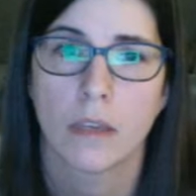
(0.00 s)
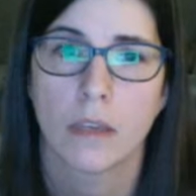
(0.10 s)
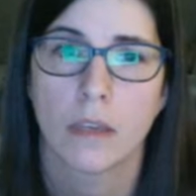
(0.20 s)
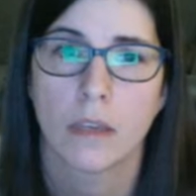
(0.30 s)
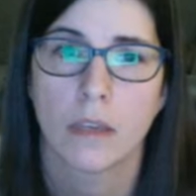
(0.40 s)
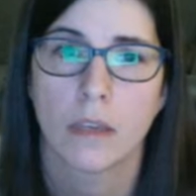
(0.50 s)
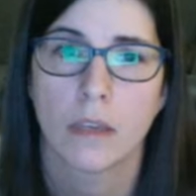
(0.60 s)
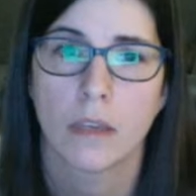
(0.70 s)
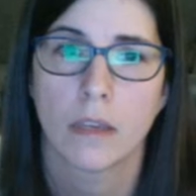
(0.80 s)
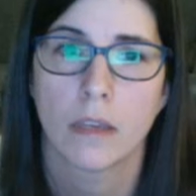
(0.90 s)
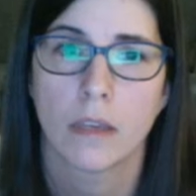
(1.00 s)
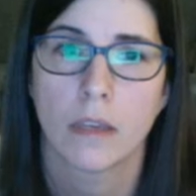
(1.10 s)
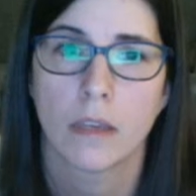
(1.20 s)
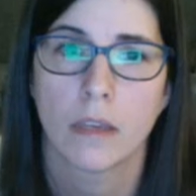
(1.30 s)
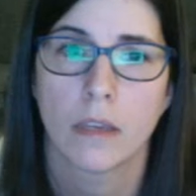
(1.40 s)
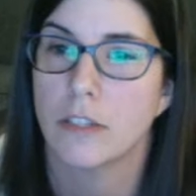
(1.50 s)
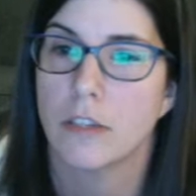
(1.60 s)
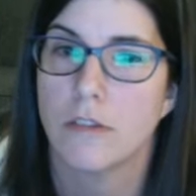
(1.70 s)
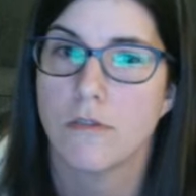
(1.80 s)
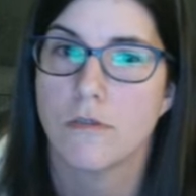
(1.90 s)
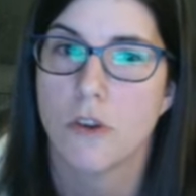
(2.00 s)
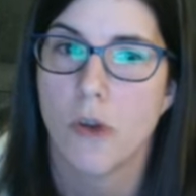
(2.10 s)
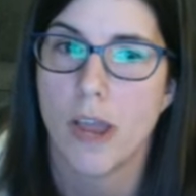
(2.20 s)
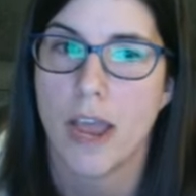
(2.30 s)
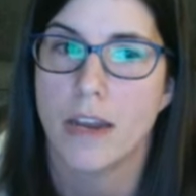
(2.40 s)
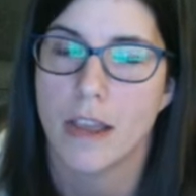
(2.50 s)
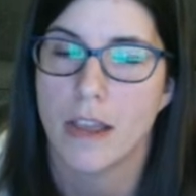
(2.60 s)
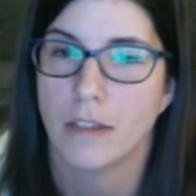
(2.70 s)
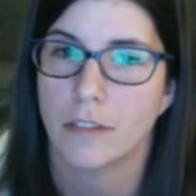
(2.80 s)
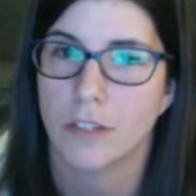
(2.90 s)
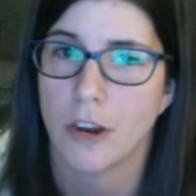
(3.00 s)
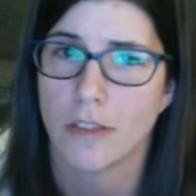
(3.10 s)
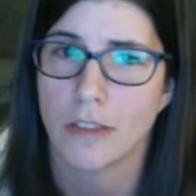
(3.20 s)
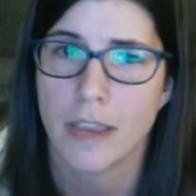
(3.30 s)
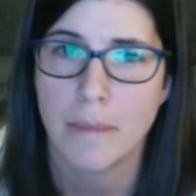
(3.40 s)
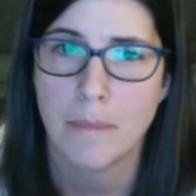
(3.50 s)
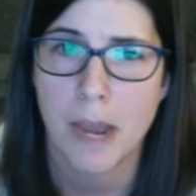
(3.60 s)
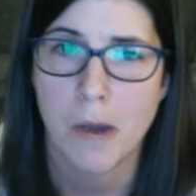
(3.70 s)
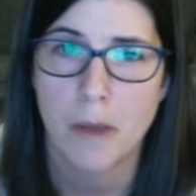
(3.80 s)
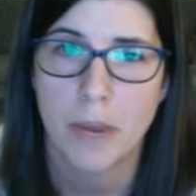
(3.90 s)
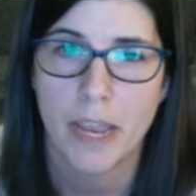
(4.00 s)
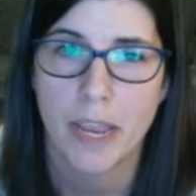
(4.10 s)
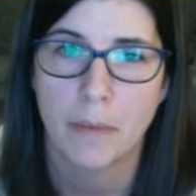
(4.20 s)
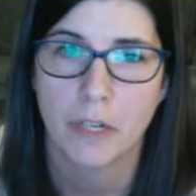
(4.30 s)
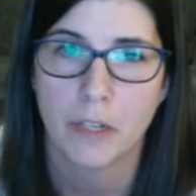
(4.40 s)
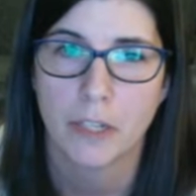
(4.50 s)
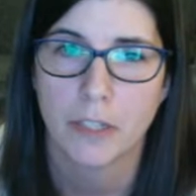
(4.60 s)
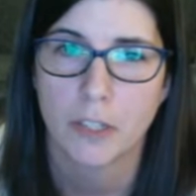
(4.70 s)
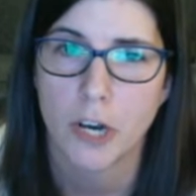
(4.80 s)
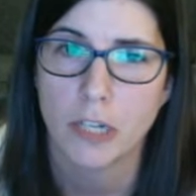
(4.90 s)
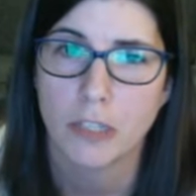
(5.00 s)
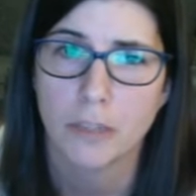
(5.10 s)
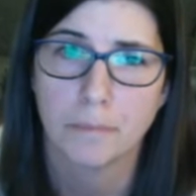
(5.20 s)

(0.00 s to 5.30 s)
All right, so I'm going to go ahead and start the game now on my end. I'm going to click Start.